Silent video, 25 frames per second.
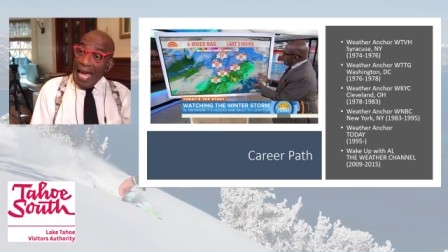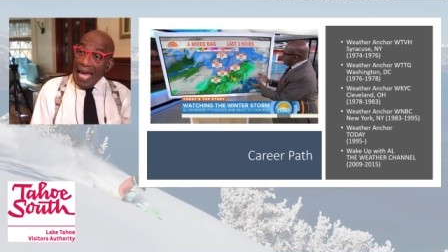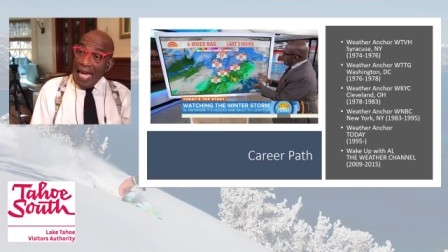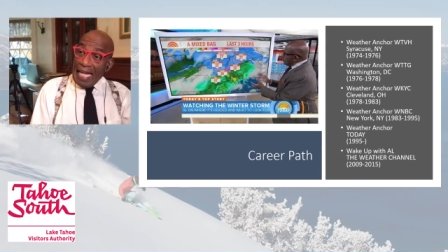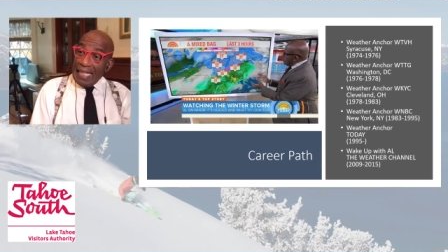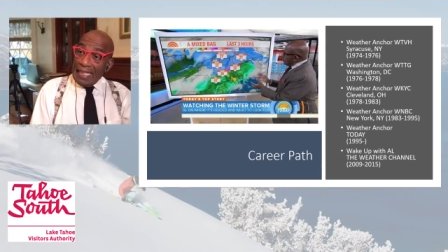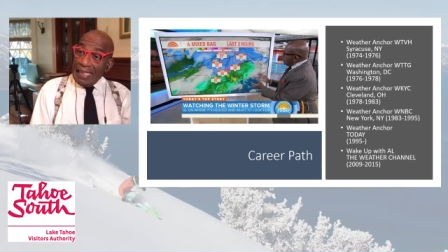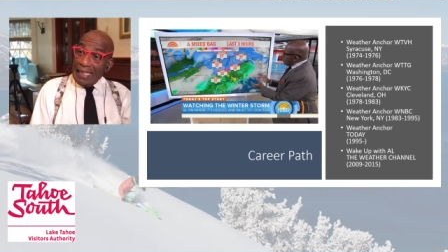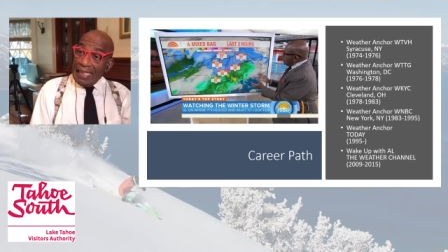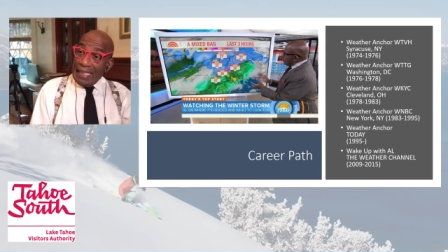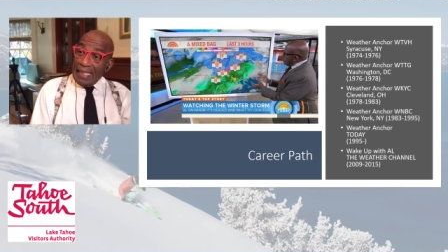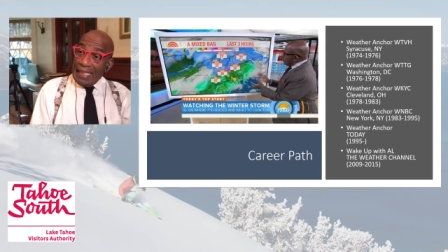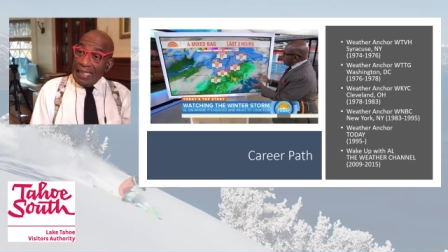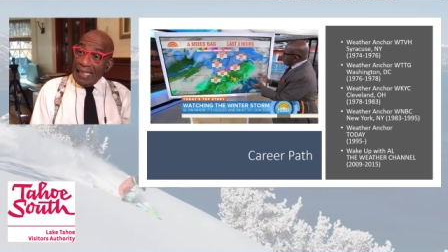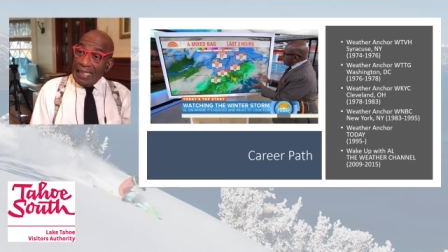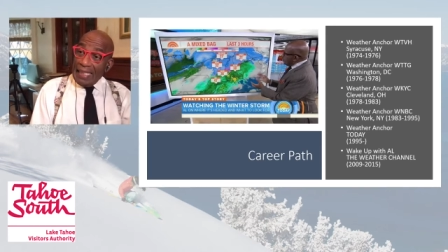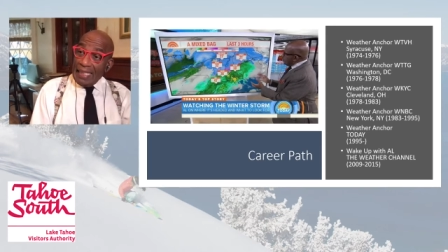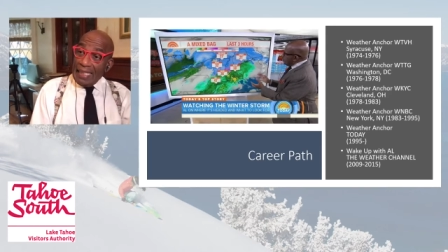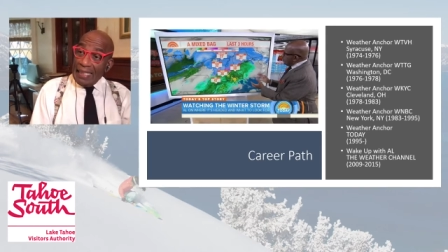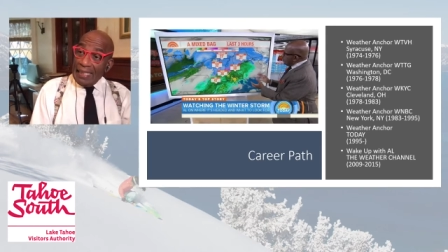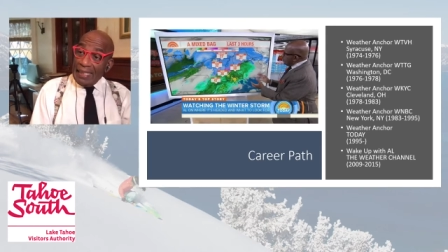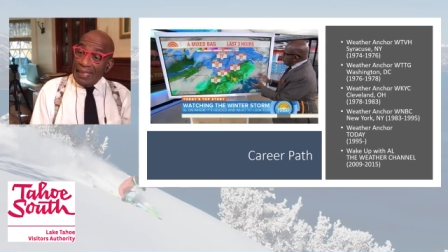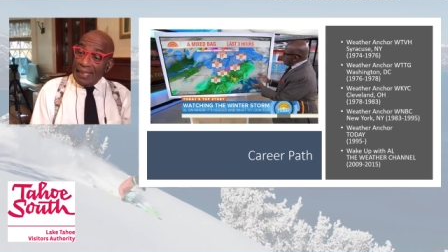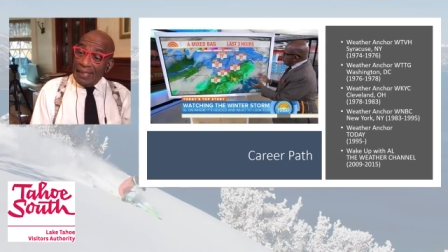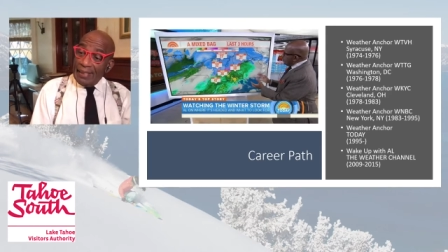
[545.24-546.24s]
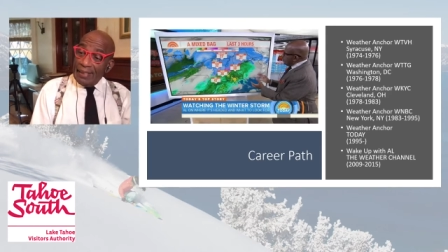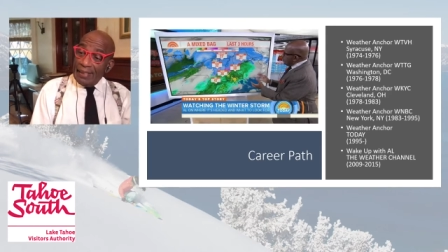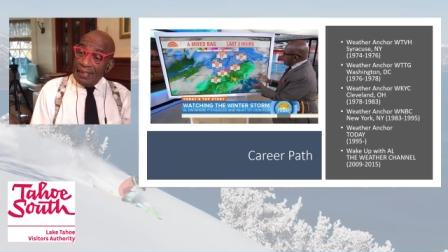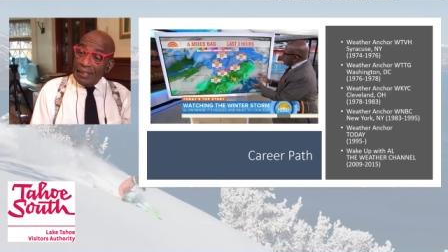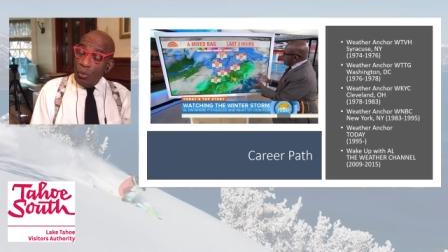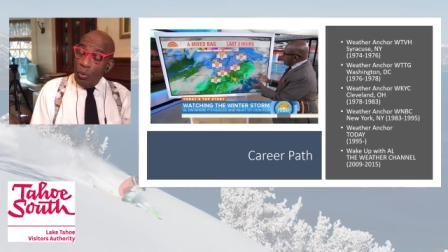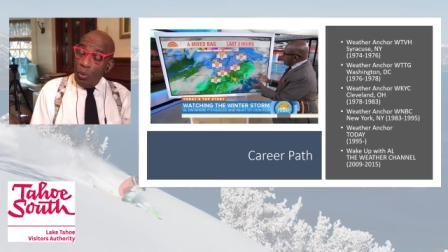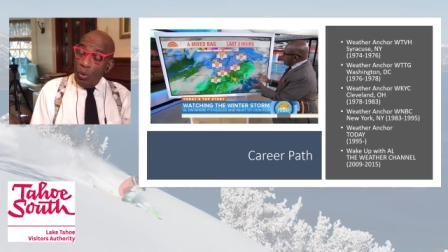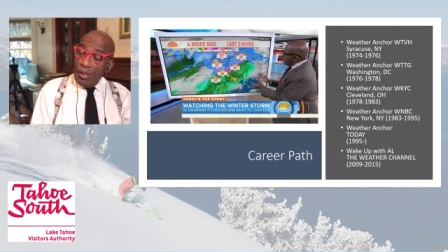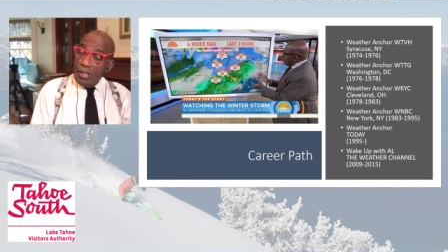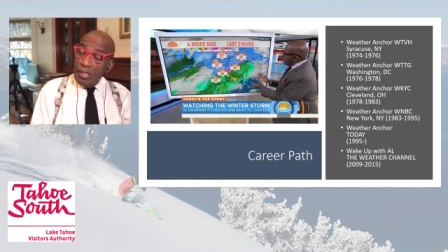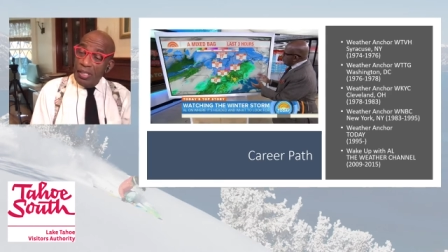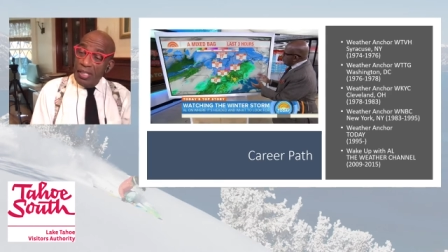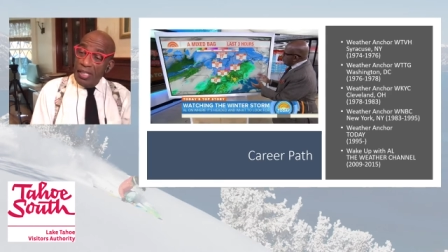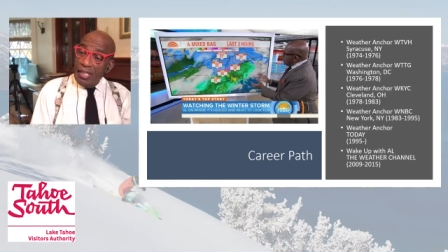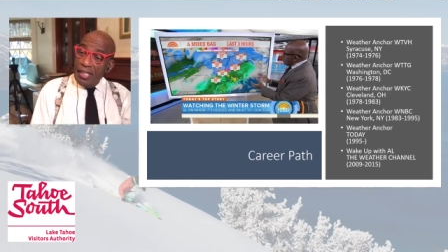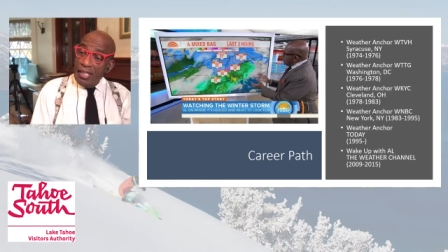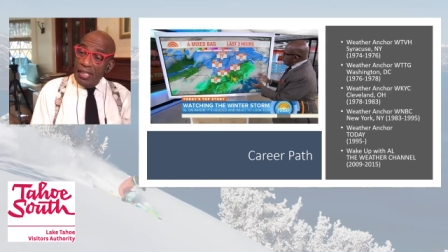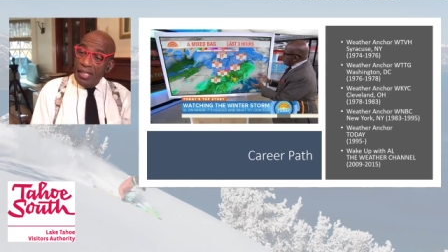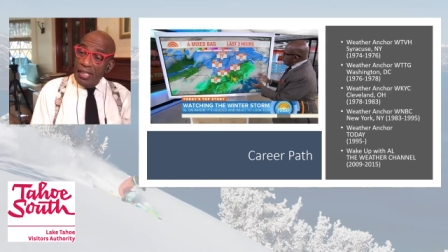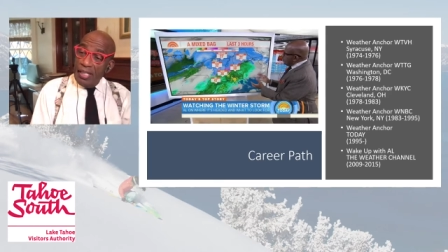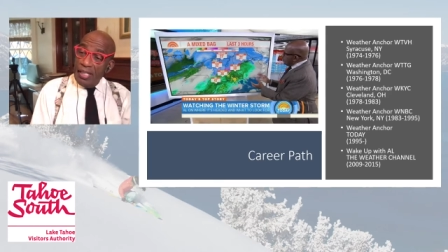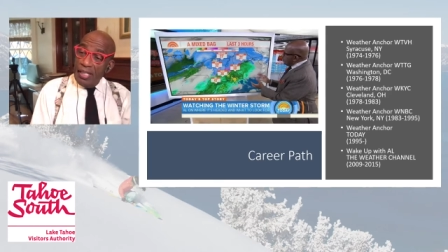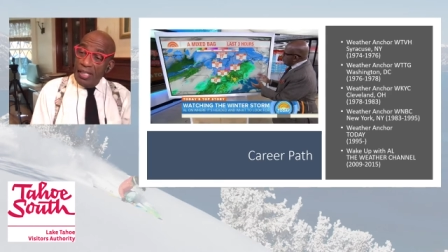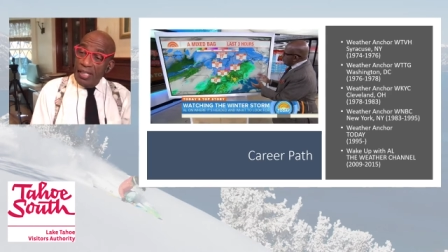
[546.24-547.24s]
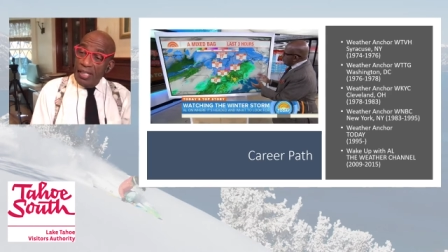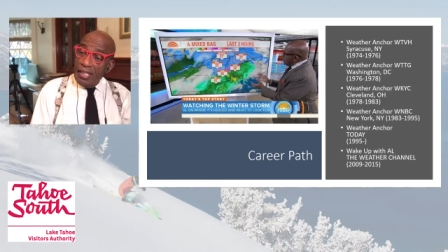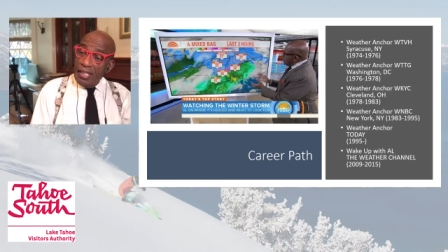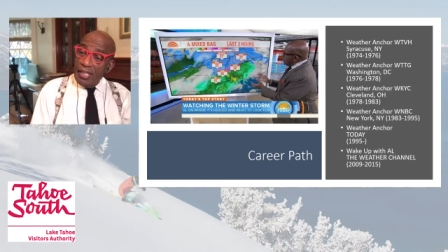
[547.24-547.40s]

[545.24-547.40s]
Willard decided to semi retire.